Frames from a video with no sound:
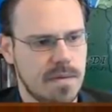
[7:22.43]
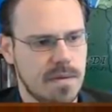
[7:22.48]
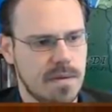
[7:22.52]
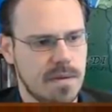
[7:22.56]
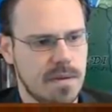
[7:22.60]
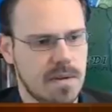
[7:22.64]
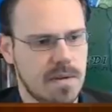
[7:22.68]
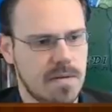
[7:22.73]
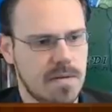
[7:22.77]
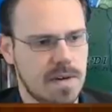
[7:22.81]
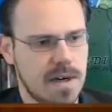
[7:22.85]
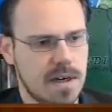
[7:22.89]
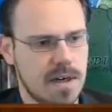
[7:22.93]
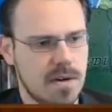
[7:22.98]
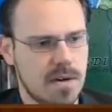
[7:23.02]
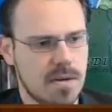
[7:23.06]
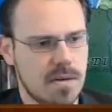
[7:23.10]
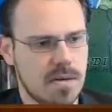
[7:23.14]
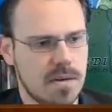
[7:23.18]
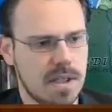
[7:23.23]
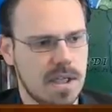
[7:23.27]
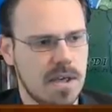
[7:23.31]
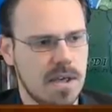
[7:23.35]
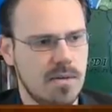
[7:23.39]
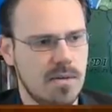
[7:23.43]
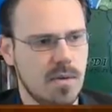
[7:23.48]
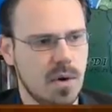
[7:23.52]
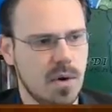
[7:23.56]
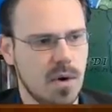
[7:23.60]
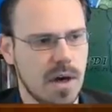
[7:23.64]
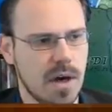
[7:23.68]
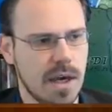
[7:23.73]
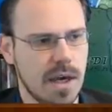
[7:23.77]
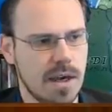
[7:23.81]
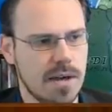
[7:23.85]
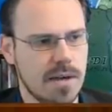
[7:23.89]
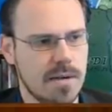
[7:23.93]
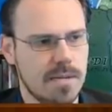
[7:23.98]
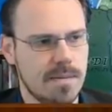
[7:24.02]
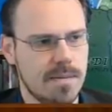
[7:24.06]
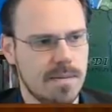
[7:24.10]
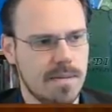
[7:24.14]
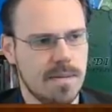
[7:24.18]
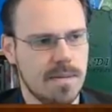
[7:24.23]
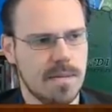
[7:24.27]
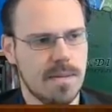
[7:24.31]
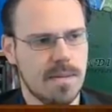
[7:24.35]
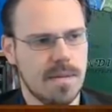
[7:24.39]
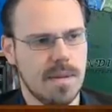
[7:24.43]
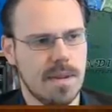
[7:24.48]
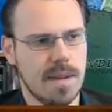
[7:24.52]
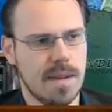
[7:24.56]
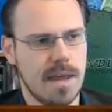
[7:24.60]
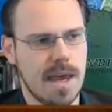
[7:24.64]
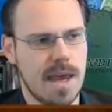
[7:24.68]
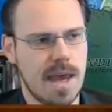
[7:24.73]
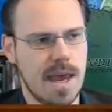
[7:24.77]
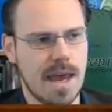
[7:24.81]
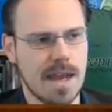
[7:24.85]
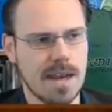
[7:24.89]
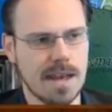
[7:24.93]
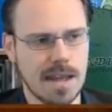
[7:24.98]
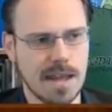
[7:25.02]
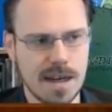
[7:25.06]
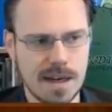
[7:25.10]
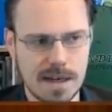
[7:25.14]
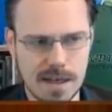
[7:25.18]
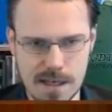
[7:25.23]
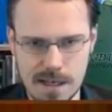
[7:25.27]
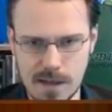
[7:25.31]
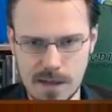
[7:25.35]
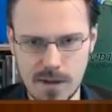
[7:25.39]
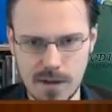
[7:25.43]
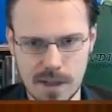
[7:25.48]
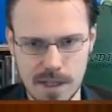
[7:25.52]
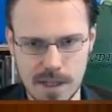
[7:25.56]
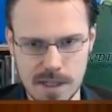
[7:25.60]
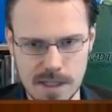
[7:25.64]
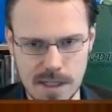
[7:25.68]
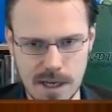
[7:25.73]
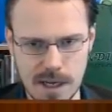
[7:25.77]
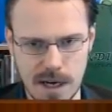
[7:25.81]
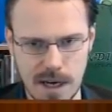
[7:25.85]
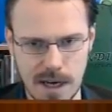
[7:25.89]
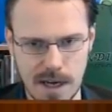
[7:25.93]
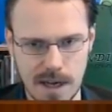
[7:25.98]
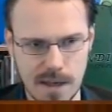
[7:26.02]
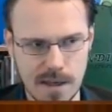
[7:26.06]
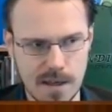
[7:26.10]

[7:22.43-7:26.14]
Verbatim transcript: if I go Leeroy and then kill this guy,